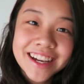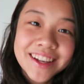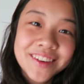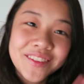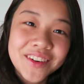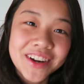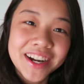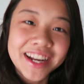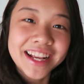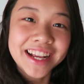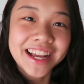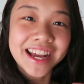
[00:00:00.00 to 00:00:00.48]

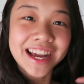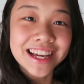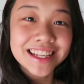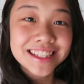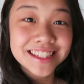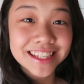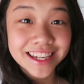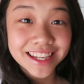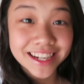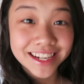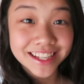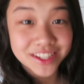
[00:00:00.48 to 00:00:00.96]
Good morning,
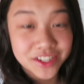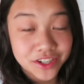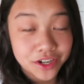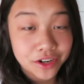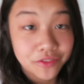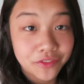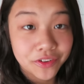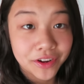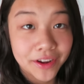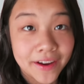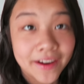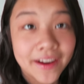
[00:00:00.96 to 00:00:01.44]
guys. It is
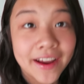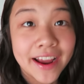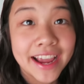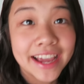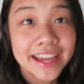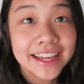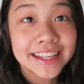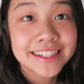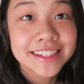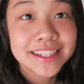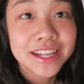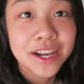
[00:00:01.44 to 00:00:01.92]
Jennifer here,
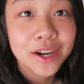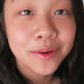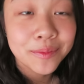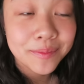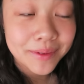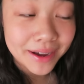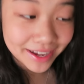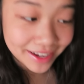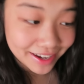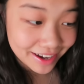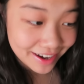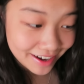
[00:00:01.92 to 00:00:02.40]
and oh
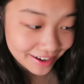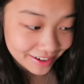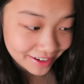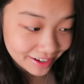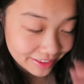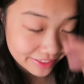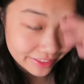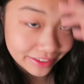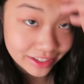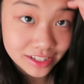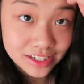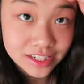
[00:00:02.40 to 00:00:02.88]
my
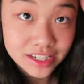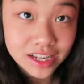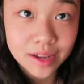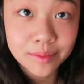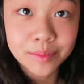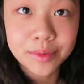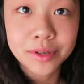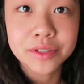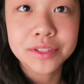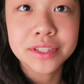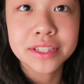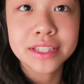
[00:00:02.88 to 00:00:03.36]
god, long time
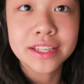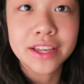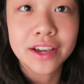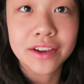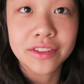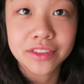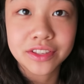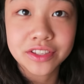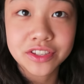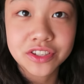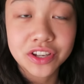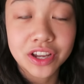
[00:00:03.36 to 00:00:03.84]
no see
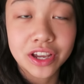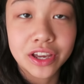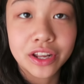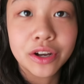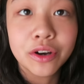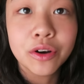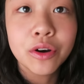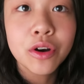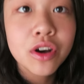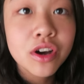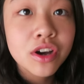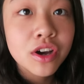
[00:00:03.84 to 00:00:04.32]
on this
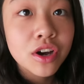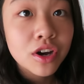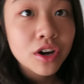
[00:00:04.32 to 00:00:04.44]
channel.